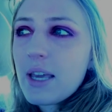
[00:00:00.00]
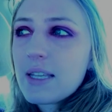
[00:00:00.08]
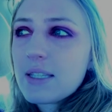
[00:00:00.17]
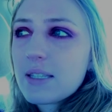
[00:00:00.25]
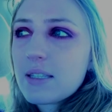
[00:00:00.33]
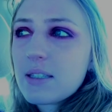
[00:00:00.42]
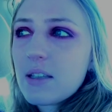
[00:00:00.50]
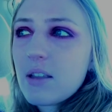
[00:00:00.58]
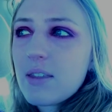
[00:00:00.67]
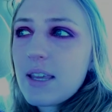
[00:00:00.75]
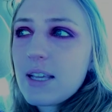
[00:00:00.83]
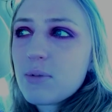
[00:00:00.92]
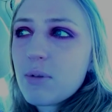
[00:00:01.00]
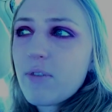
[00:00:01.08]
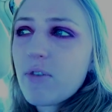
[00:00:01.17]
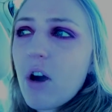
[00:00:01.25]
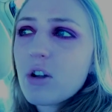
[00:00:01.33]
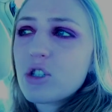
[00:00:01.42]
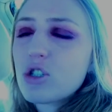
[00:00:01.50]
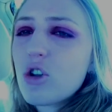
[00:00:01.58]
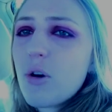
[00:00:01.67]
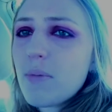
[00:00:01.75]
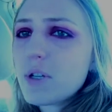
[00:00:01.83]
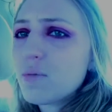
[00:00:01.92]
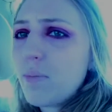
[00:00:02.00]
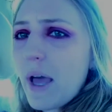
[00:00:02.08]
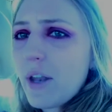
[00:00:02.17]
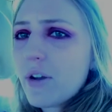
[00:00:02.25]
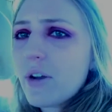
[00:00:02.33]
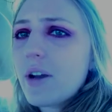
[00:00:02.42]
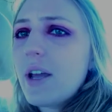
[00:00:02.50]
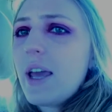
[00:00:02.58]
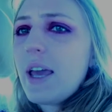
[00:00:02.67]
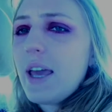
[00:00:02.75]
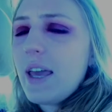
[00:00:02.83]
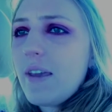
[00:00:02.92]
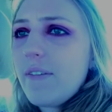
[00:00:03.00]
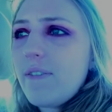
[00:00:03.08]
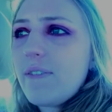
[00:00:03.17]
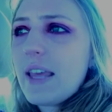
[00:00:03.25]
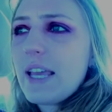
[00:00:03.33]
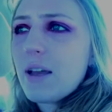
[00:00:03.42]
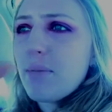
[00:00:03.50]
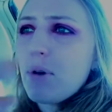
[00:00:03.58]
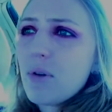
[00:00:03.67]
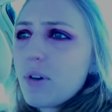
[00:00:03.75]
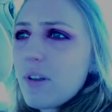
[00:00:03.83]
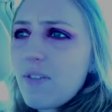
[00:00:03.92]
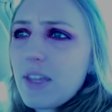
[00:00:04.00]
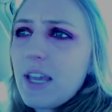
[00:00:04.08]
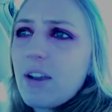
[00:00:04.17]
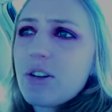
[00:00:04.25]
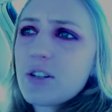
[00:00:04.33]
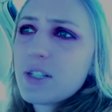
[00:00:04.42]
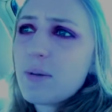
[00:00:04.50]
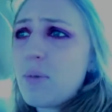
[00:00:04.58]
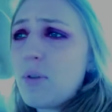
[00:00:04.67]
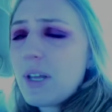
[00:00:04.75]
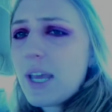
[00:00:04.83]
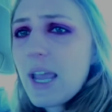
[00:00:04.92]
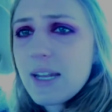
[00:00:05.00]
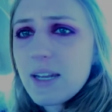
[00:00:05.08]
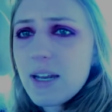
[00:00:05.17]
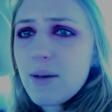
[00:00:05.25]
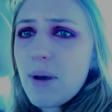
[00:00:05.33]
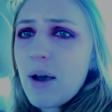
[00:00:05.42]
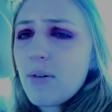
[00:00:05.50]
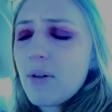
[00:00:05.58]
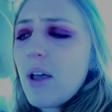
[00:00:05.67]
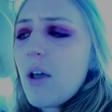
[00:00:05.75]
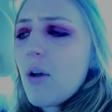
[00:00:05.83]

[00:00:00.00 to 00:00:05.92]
Is things would have gone so much better if if the characters communicated about